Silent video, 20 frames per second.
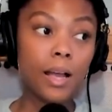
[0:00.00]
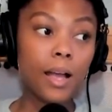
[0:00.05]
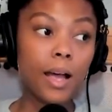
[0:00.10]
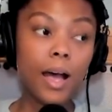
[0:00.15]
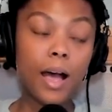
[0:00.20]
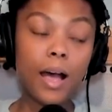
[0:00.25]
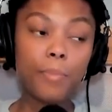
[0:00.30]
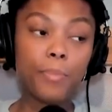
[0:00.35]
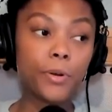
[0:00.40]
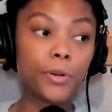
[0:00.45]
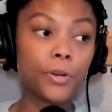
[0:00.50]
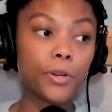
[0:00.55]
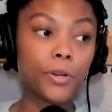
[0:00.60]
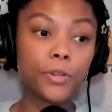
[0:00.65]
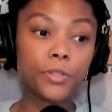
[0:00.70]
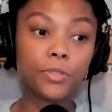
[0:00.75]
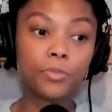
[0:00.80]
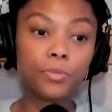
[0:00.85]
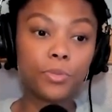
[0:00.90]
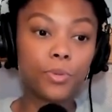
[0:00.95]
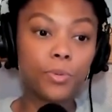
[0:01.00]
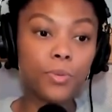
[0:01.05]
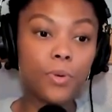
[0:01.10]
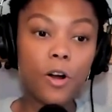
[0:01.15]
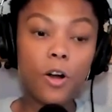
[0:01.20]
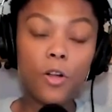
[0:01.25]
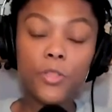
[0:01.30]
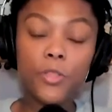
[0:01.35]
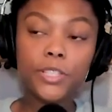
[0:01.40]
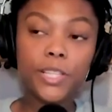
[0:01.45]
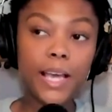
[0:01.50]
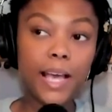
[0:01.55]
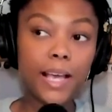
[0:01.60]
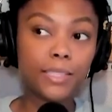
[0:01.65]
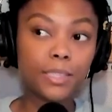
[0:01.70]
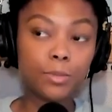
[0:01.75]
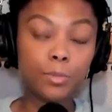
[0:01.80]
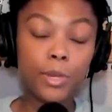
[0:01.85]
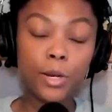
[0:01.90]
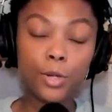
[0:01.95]
I put her through all the
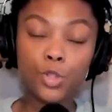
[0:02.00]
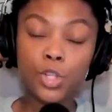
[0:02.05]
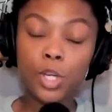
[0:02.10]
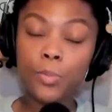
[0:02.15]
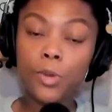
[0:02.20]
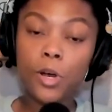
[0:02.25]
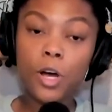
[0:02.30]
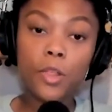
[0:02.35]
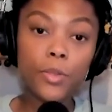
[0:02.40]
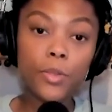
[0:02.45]
tests, made her jump all the